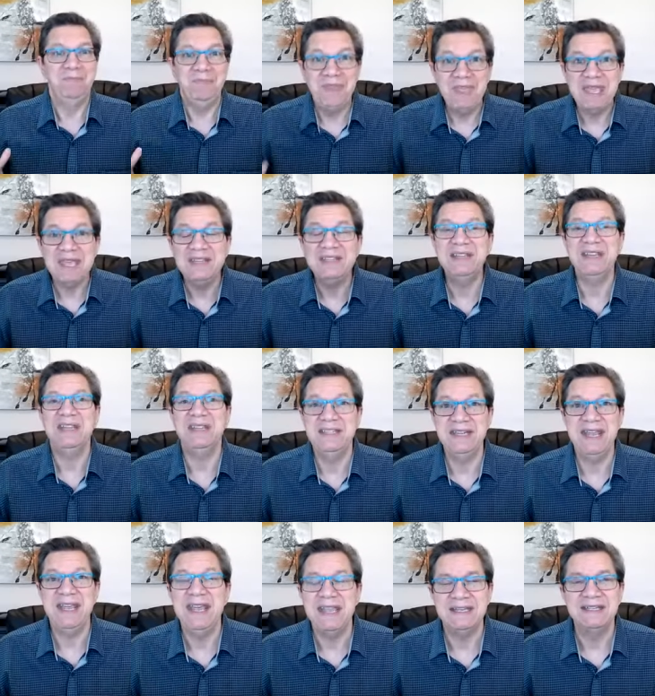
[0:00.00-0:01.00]
This is
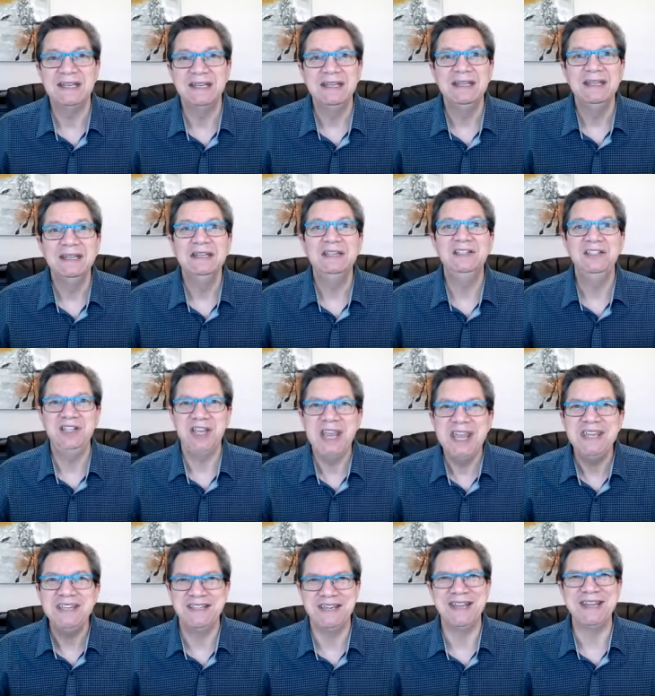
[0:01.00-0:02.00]
it.
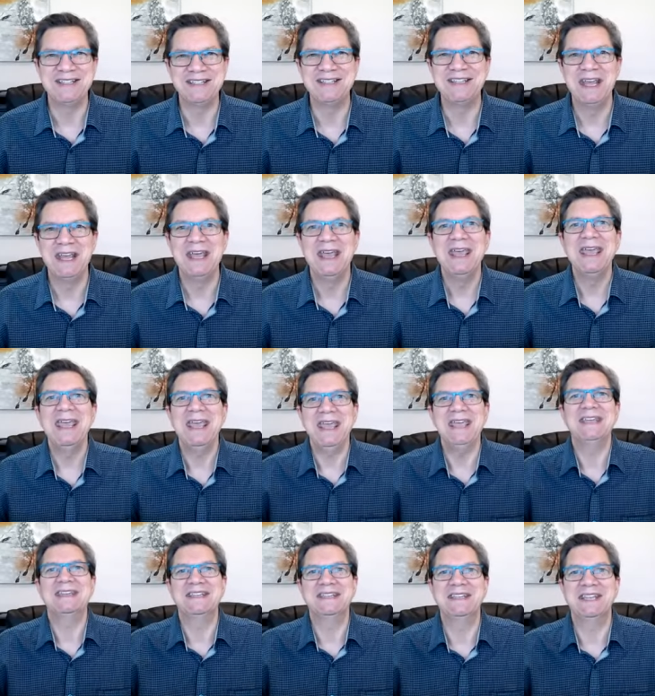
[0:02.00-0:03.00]
Jesus
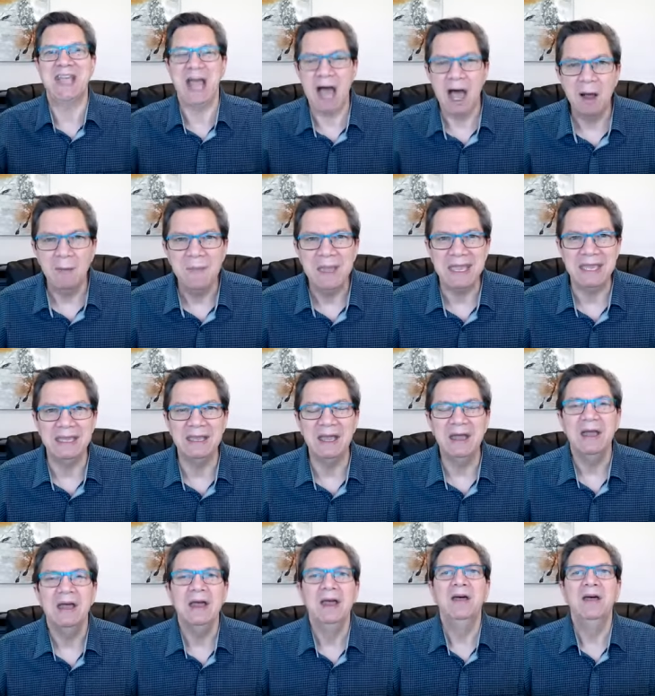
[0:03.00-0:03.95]
is coming